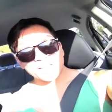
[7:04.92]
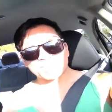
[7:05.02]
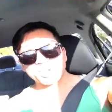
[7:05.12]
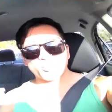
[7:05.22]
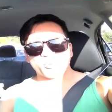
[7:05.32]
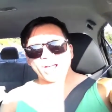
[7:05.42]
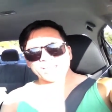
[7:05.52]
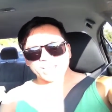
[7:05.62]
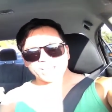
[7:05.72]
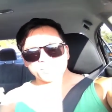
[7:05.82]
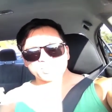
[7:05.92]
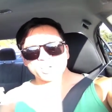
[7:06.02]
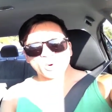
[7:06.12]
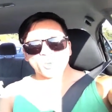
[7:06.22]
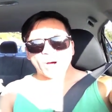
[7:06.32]
It's so bright, like I'm
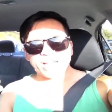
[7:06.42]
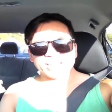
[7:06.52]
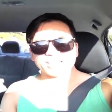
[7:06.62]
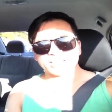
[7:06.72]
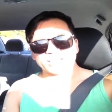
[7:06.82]
so white in